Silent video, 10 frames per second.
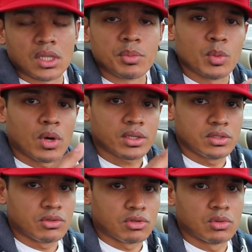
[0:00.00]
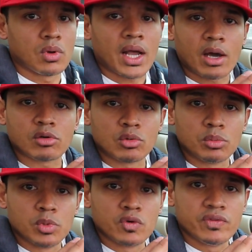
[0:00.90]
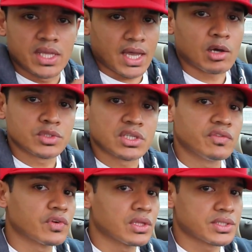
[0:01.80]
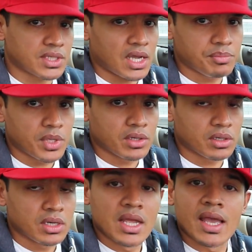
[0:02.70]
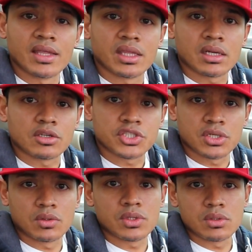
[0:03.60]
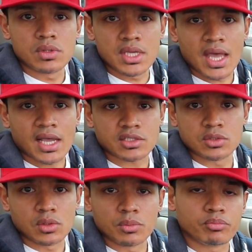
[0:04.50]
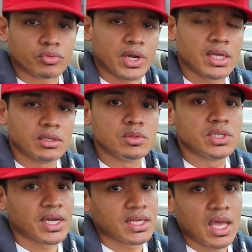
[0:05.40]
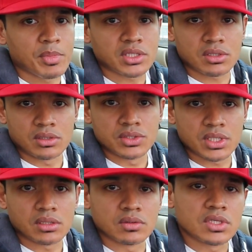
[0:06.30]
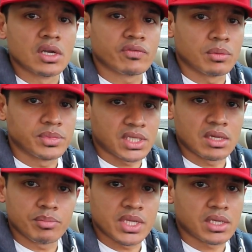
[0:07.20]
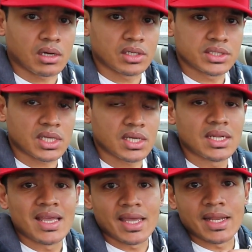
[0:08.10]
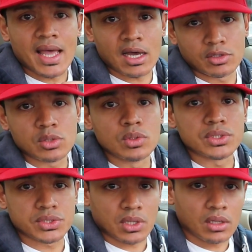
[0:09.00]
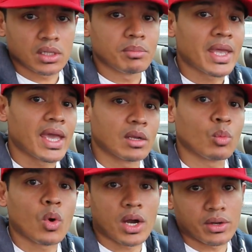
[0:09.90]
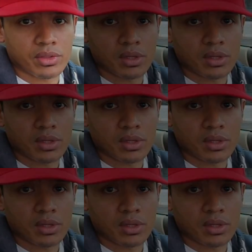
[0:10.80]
let me walk you through how to remove the housing for the side mirror, and then I'll show you the actual brand new dynamic turn signals from DMP Car Design and how to install them and wire